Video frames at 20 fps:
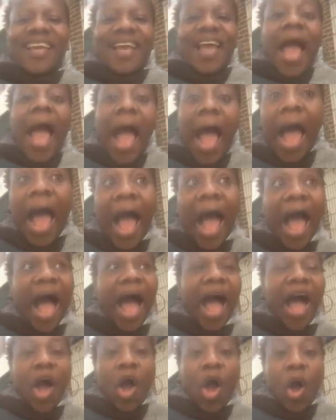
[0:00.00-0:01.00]

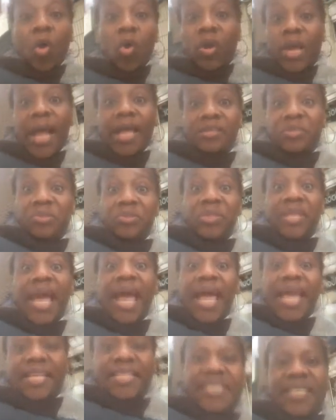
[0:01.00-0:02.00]
who can do
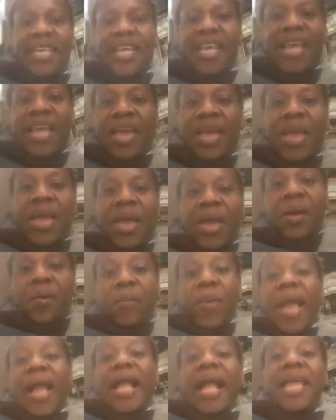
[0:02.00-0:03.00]
that?
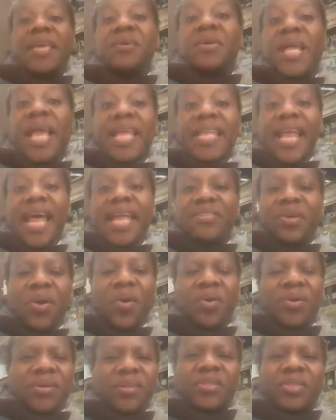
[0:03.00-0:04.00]
Where can you get that
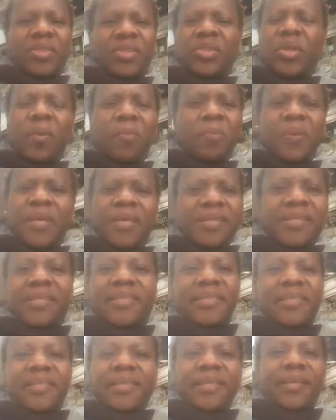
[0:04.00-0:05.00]
done? Stop it.